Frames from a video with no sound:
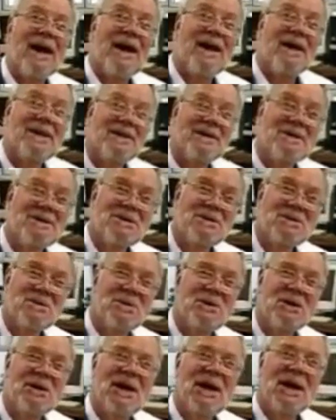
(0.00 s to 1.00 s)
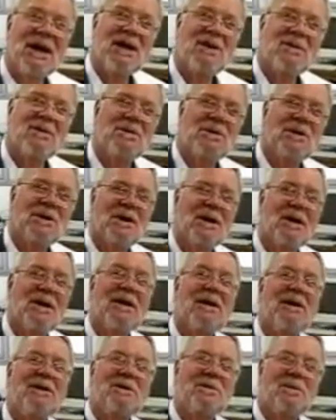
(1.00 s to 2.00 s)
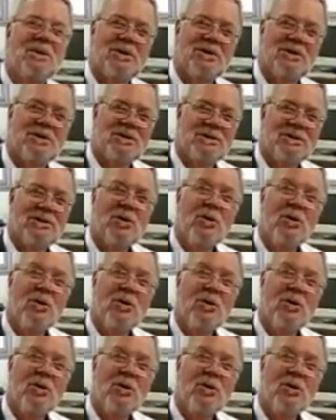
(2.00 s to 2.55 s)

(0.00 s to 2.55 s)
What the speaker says: And we had a clean laboratory.